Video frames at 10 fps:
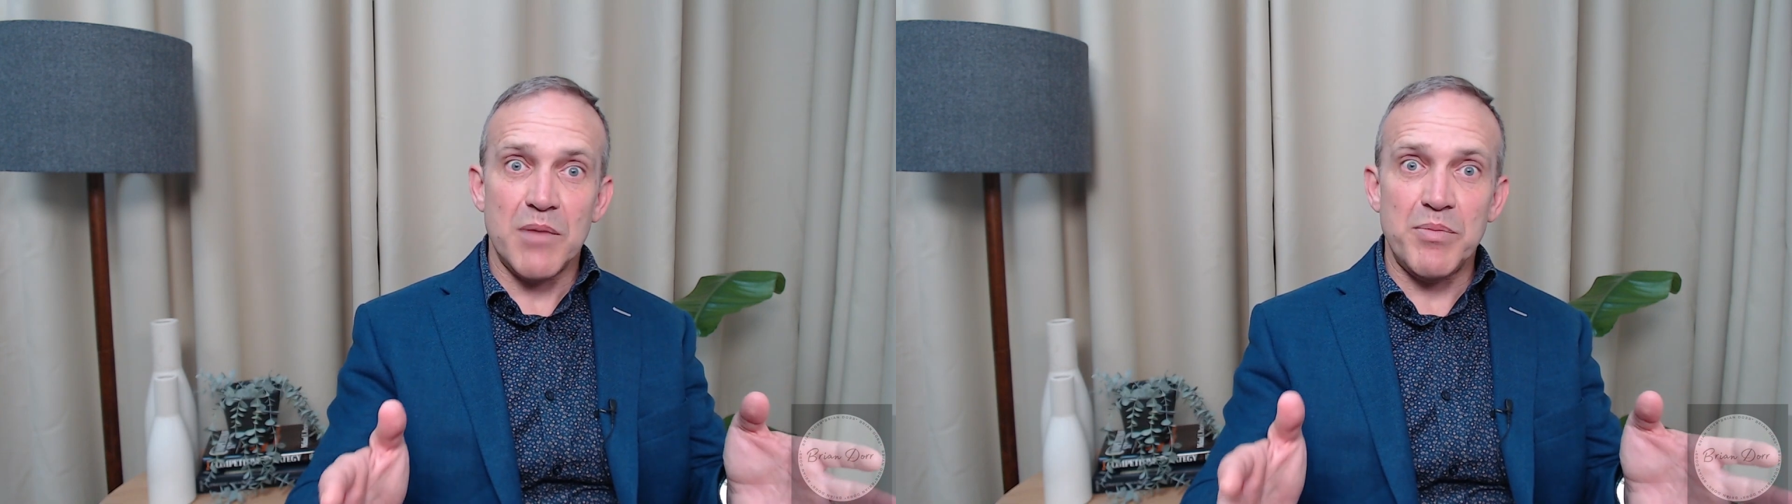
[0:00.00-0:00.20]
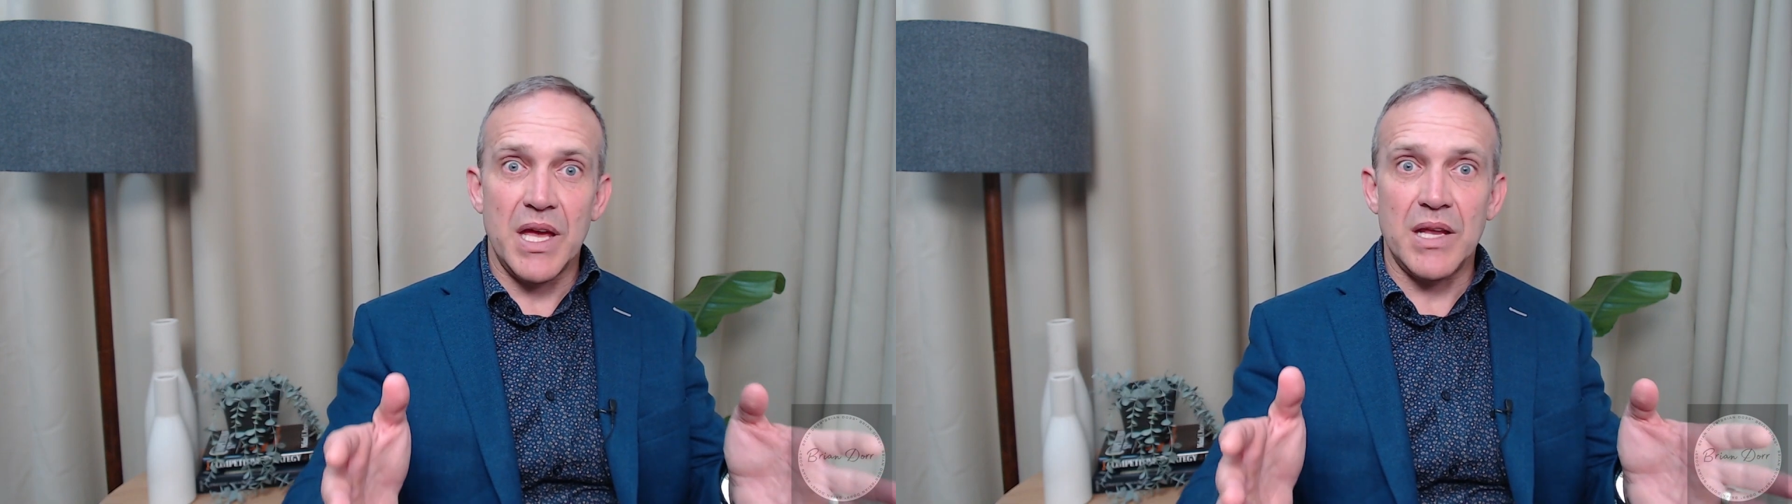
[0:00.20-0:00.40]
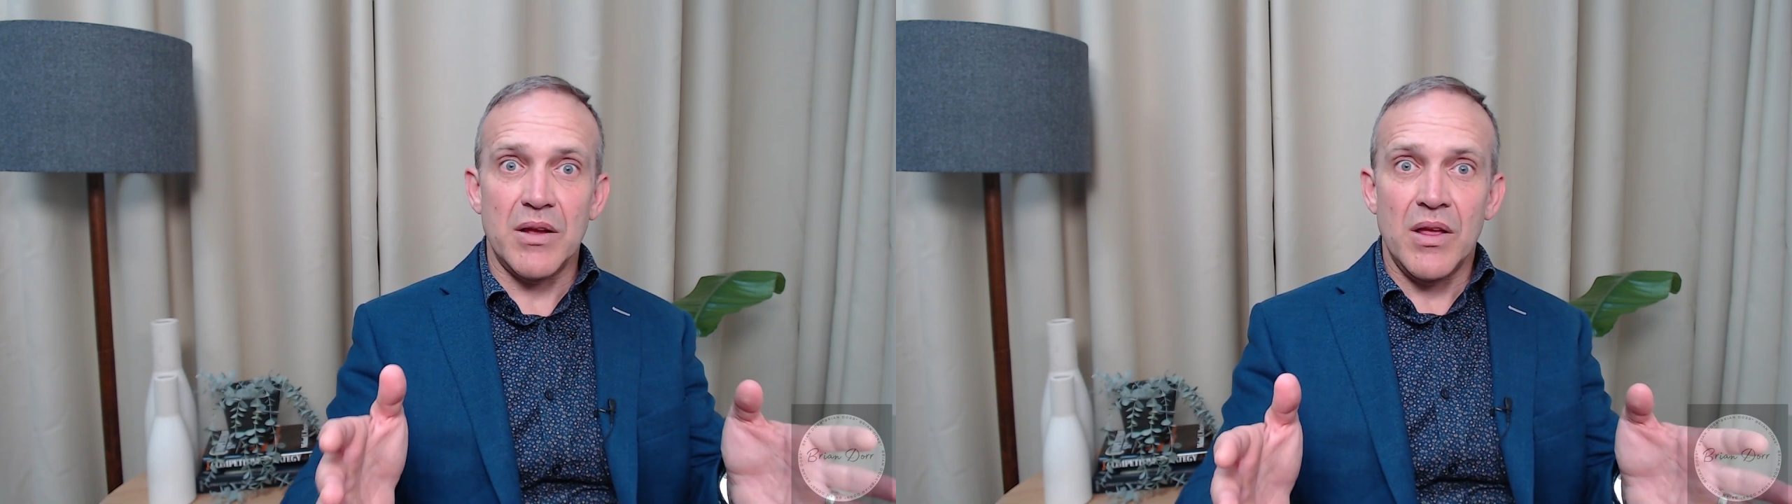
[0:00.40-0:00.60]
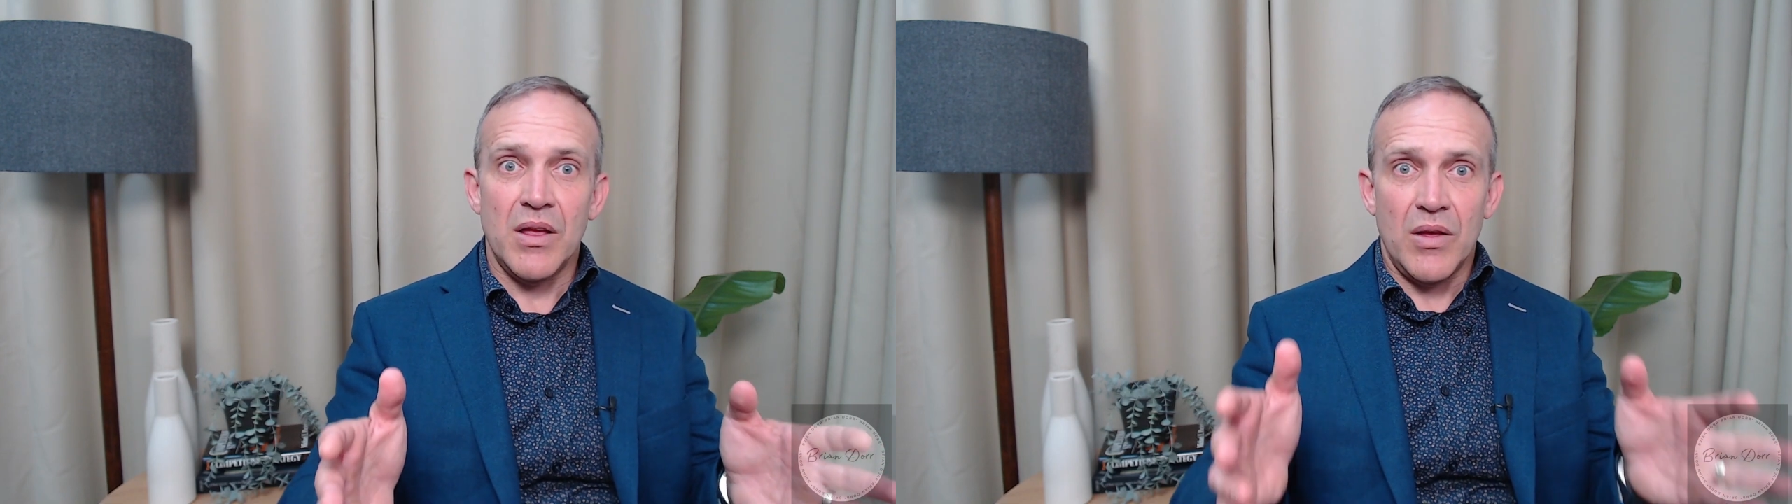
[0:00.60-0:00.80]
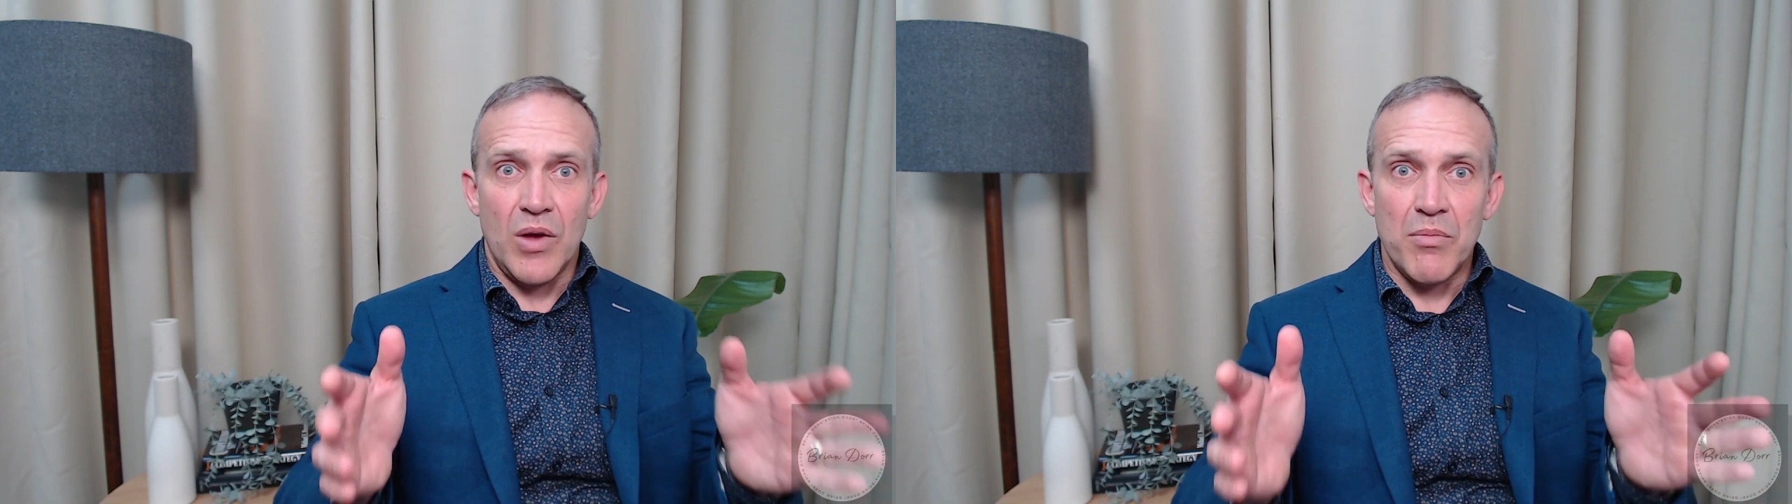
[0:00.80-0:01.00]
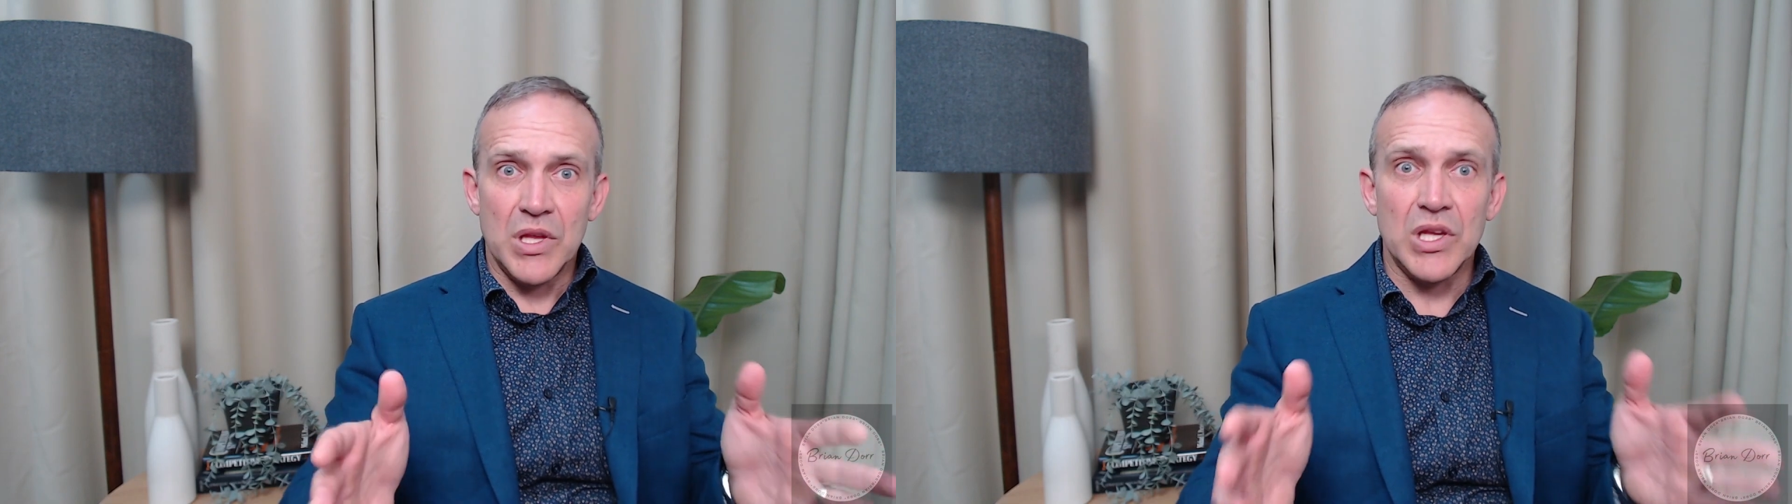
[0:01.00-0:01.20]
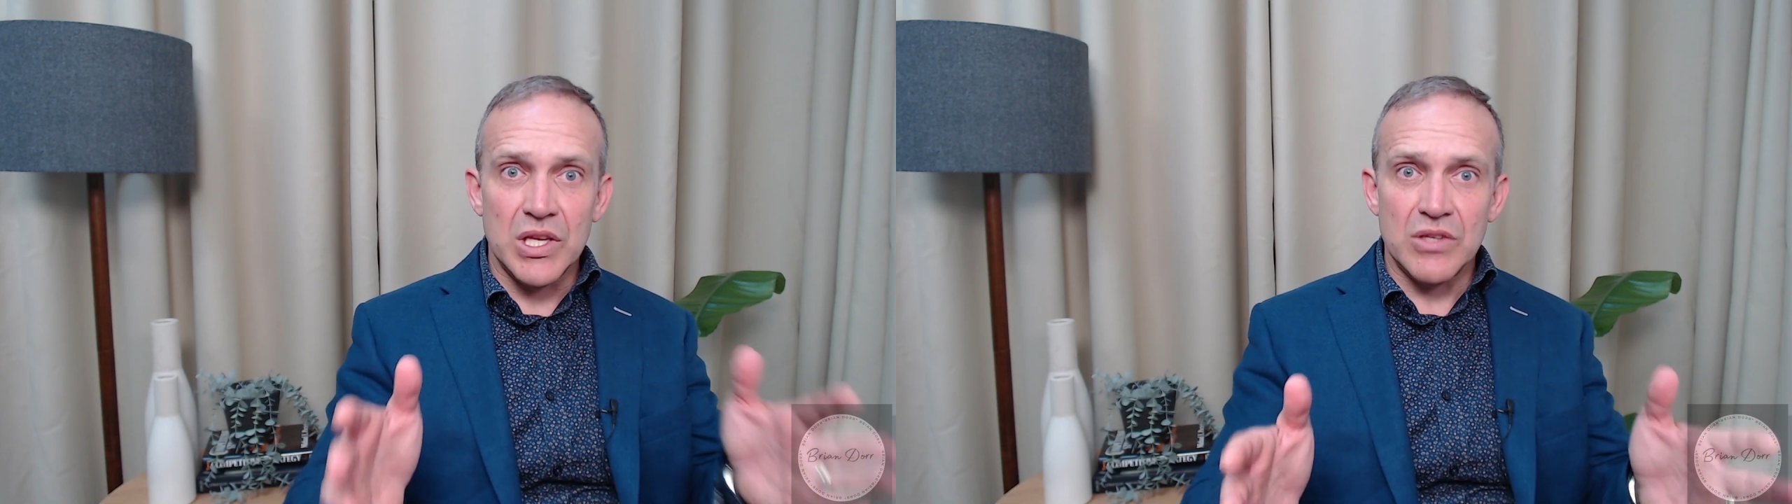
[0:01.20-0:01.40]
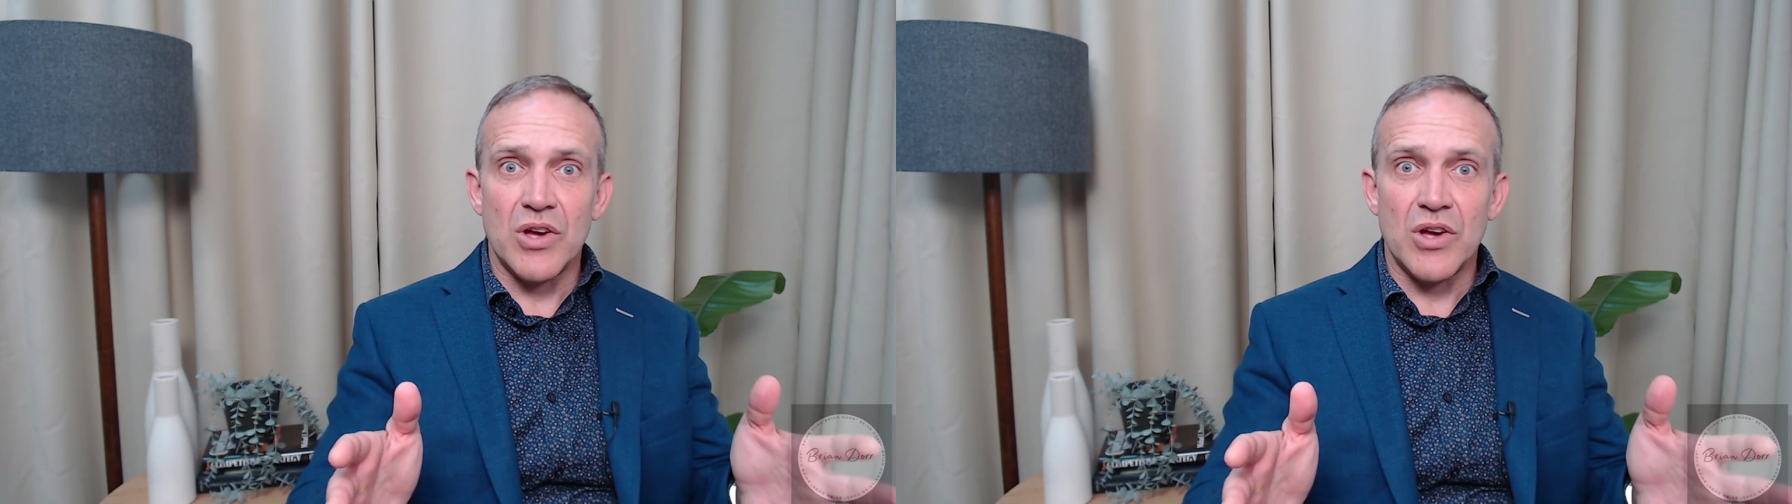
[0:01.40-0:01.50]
paid $1 million